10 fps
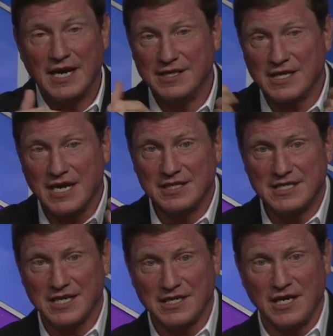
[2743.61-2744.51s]
And the kind of
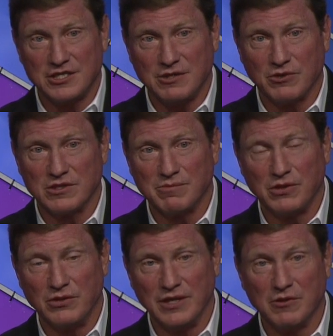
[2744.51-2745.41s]
technology we're
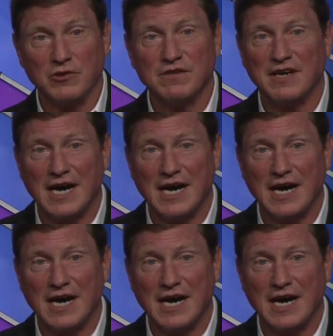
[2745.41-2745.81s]
deploying would have